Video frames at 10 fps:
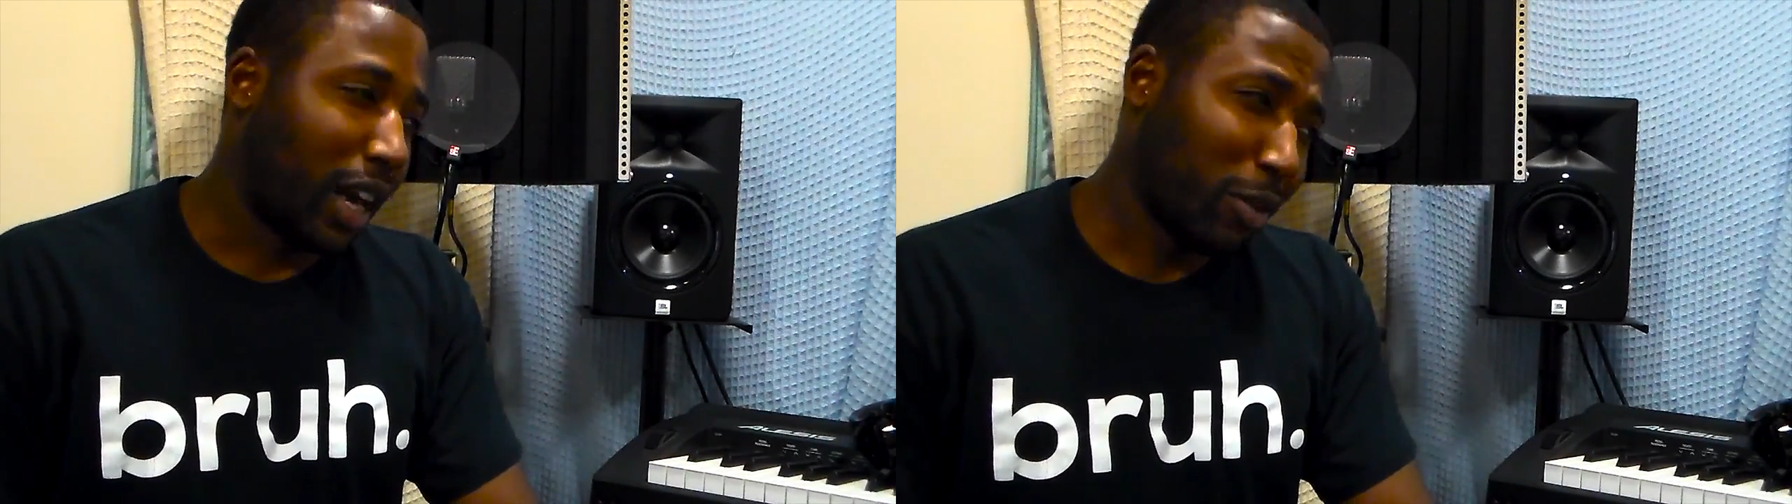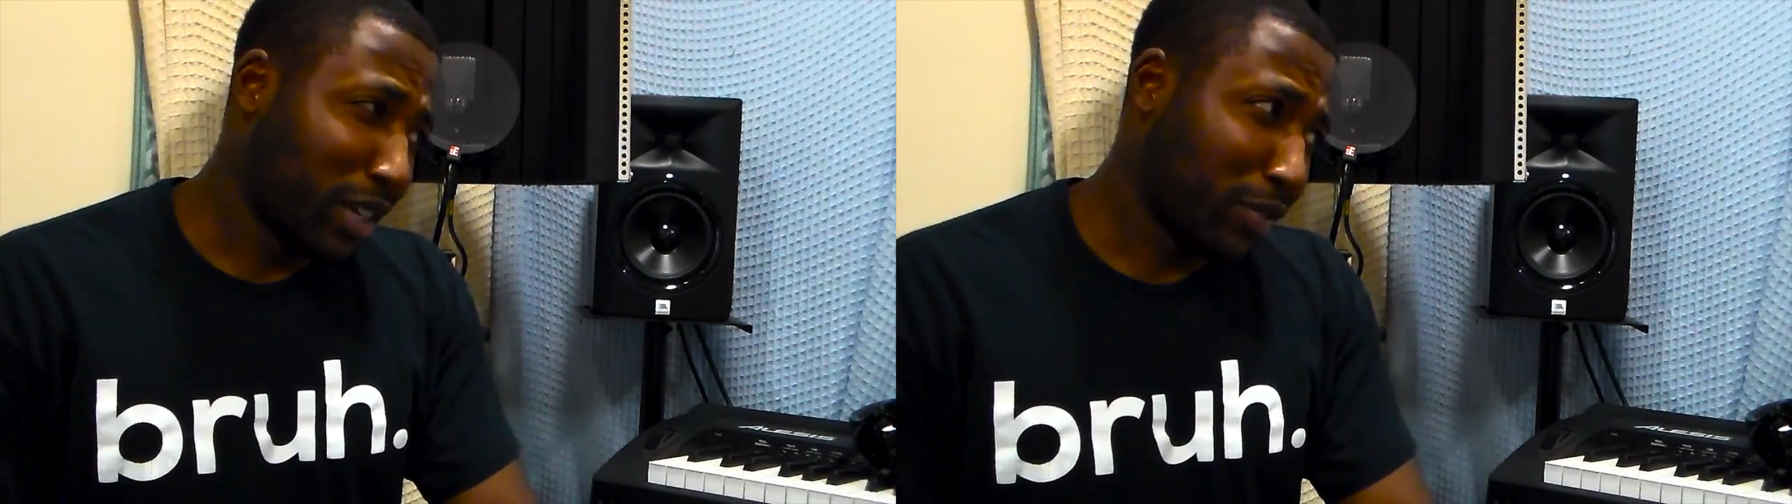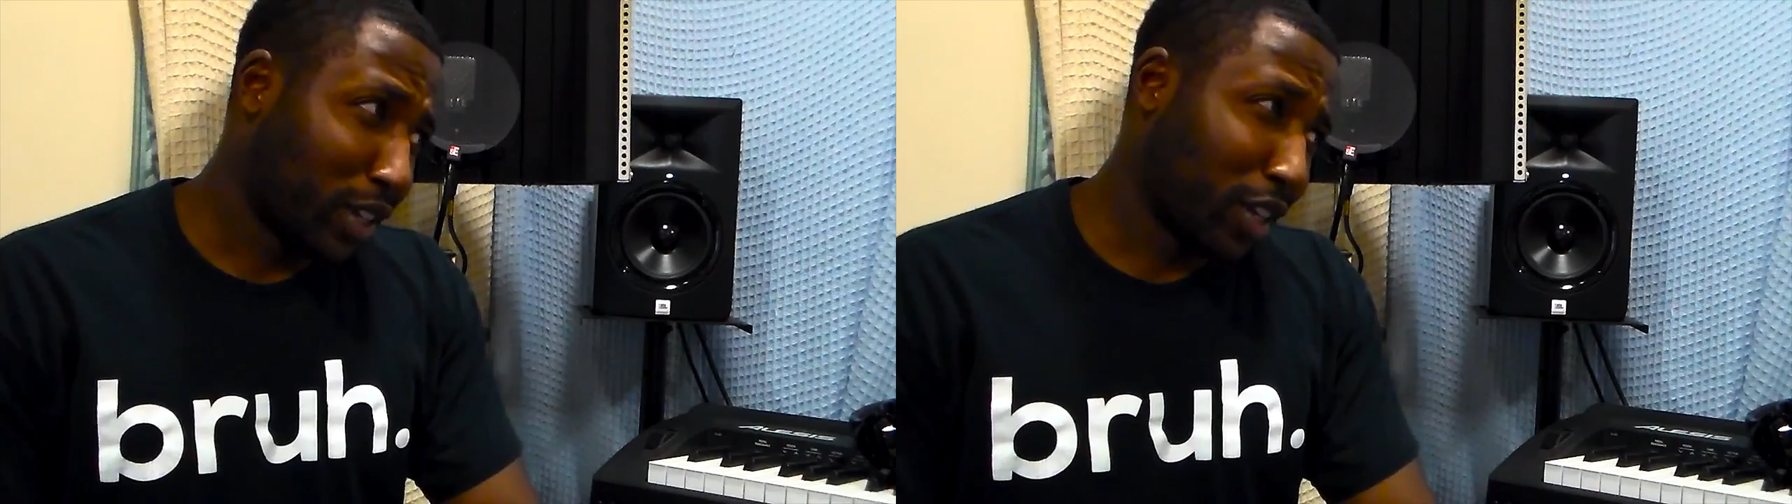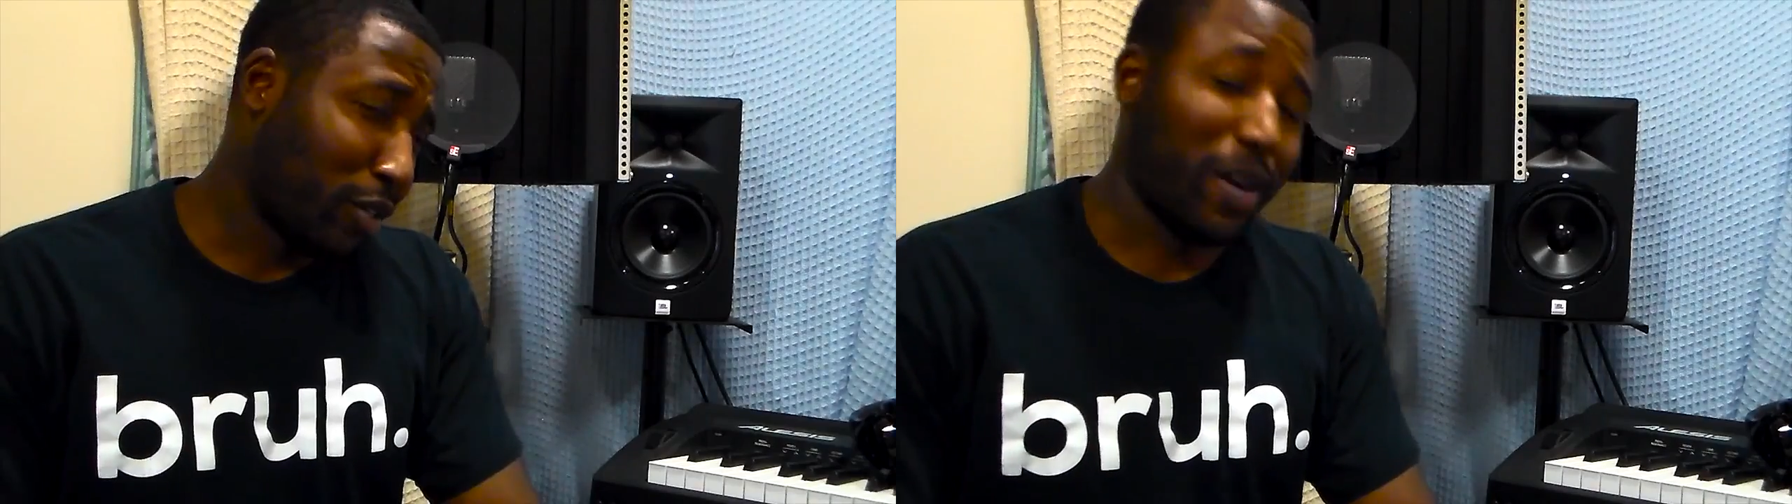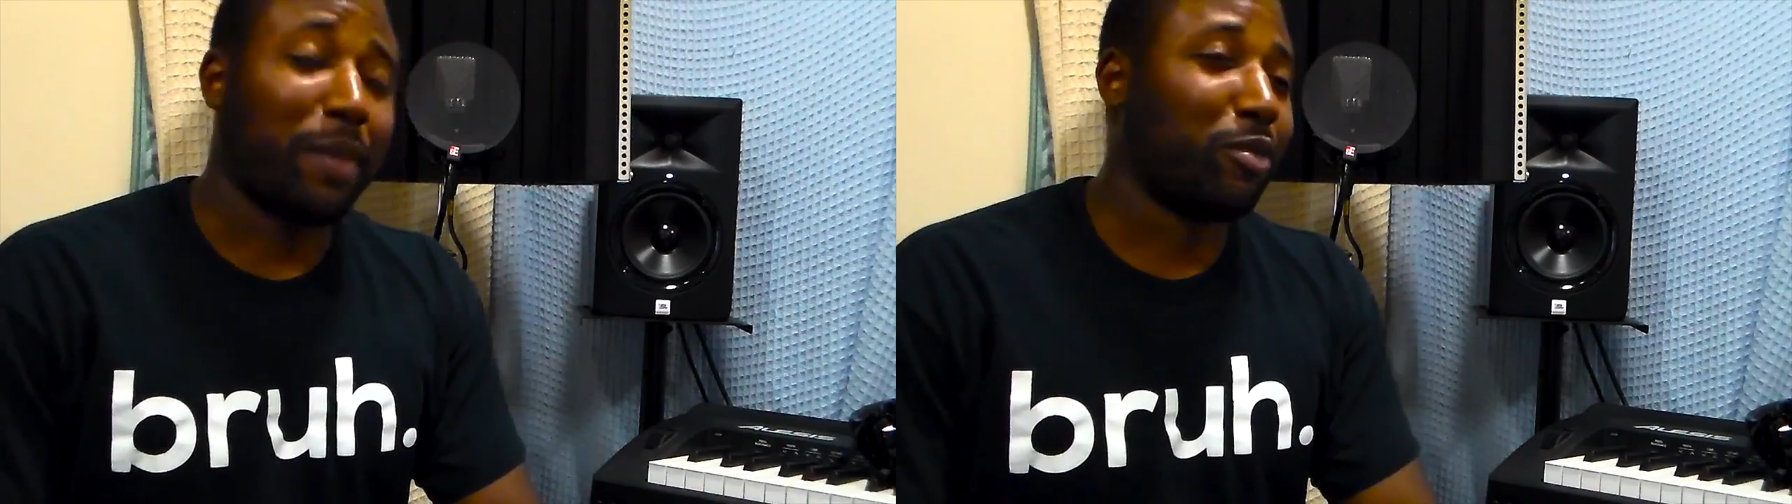I wasn't even a
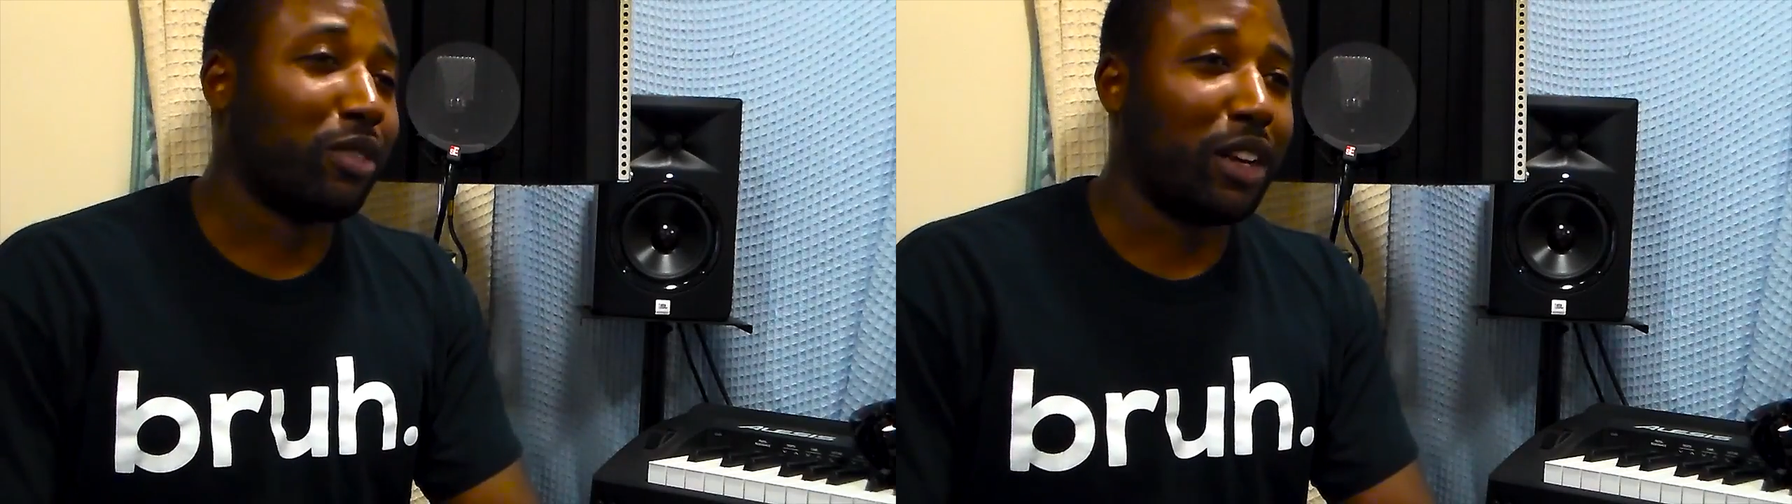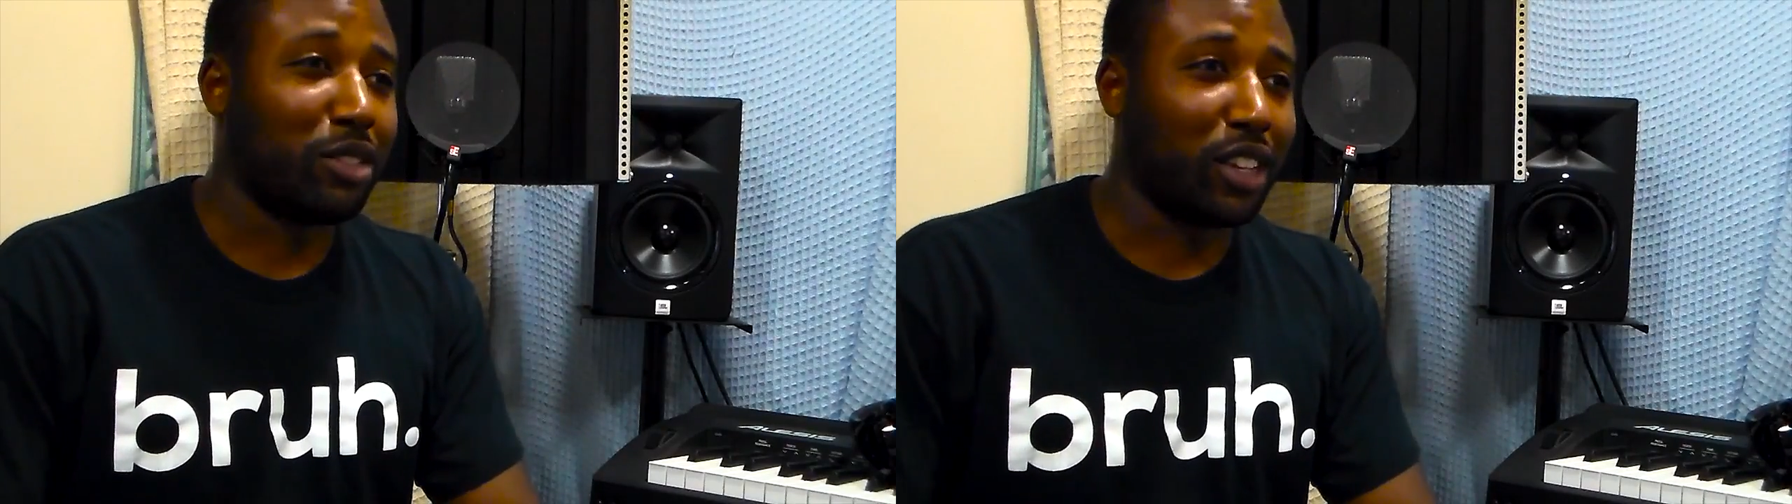good rapper when I